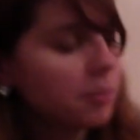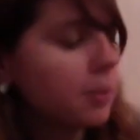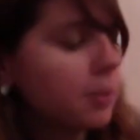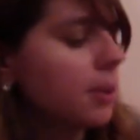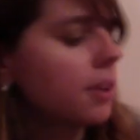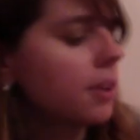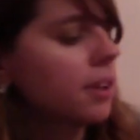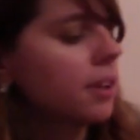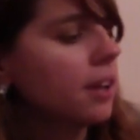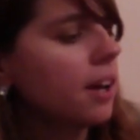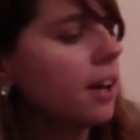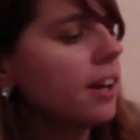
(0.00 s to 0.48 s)

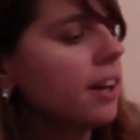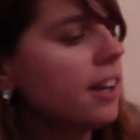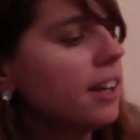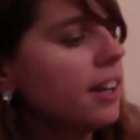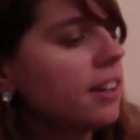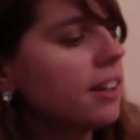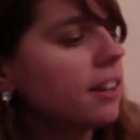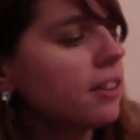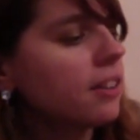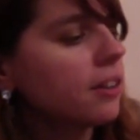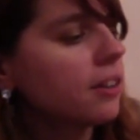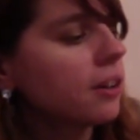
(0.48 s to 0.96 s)
Got
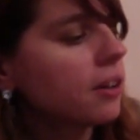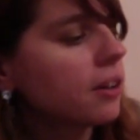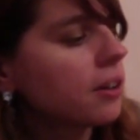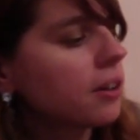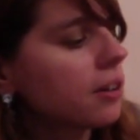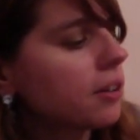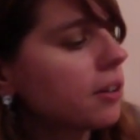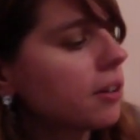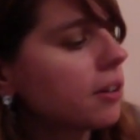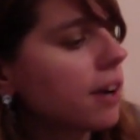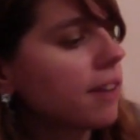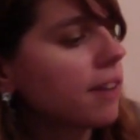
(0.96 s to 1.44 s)
another
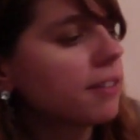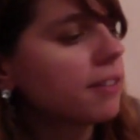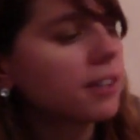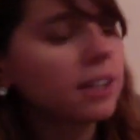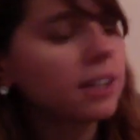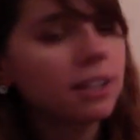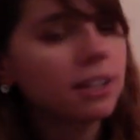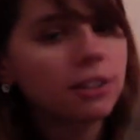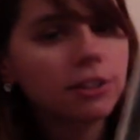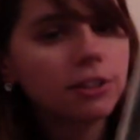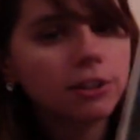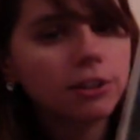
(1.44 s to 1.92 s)
craft
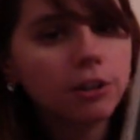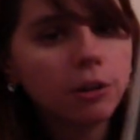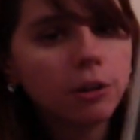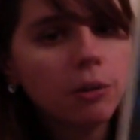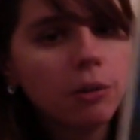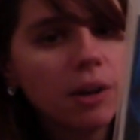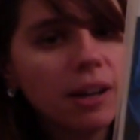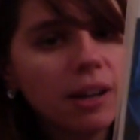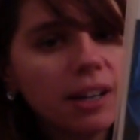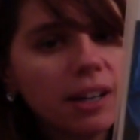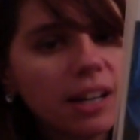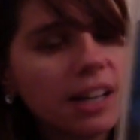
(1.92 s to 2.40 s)
kit to go
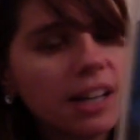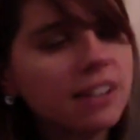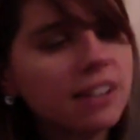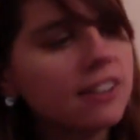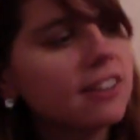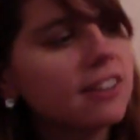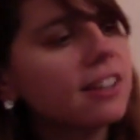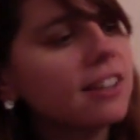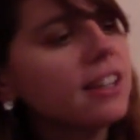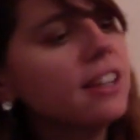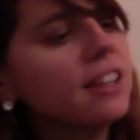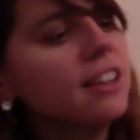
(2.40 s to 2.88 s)
on
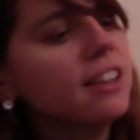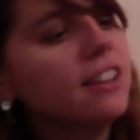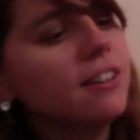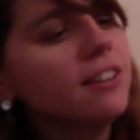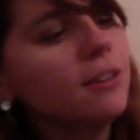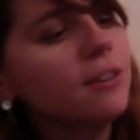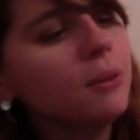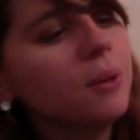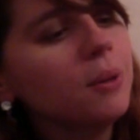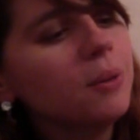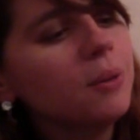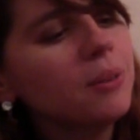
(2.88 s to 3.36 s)
Etsy. This
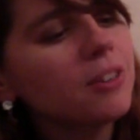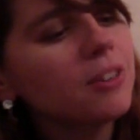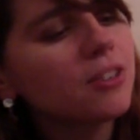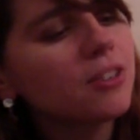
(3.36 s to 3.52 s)
one was